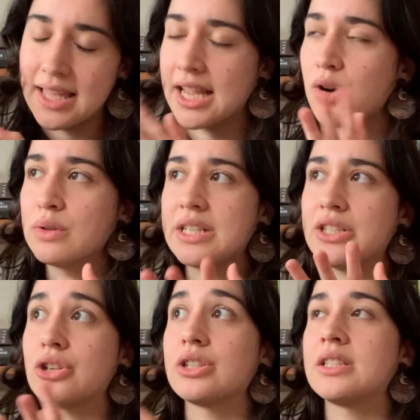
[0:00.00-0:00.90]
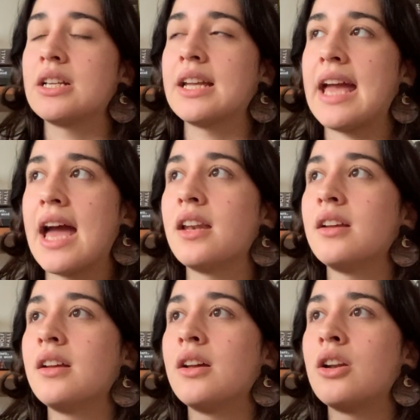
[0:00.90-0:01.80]
Like, it only starts to get,
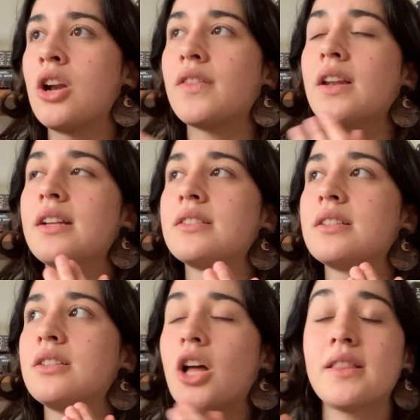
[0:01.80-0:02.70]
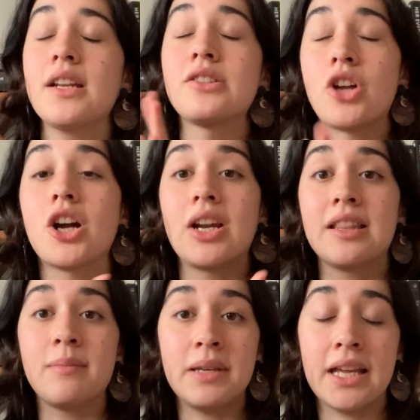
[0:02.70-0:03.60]
not that it's not good
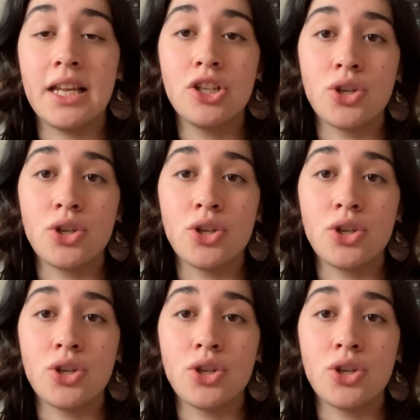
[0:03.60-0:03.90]
at the beginning,